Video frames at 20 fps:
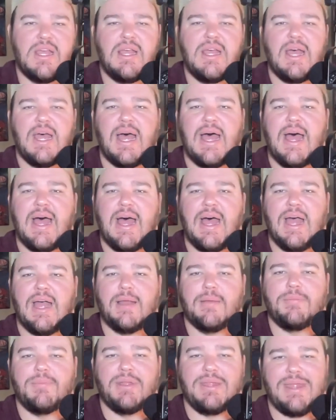
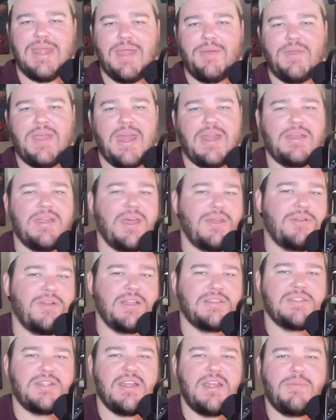But yeah, we had another
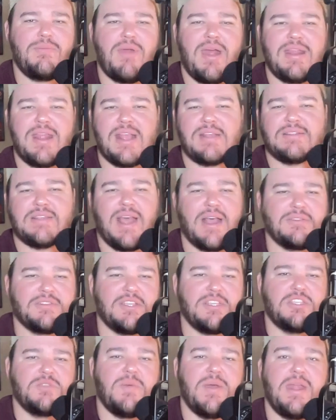incident. Brad
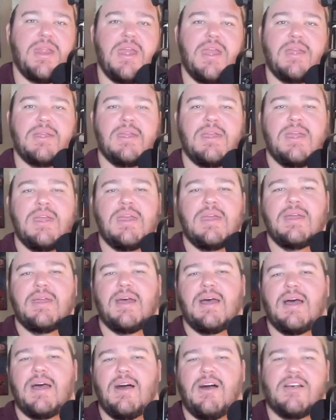Keselowski spinning,
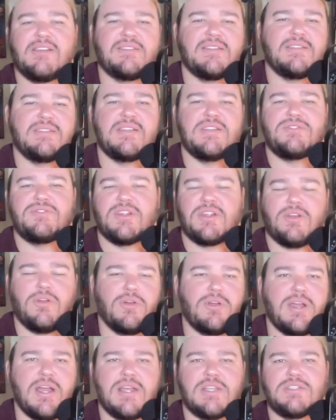Austin Cindric, Cole
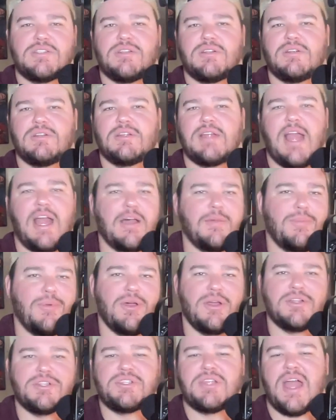Custer, Kyle
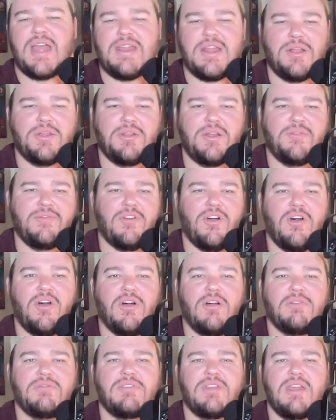Busch, Ty Dillon
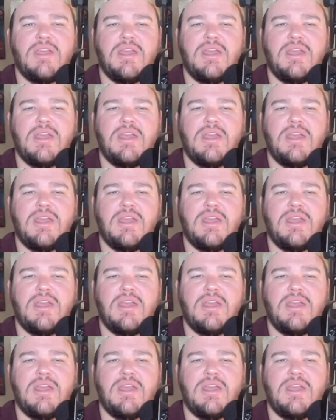involved.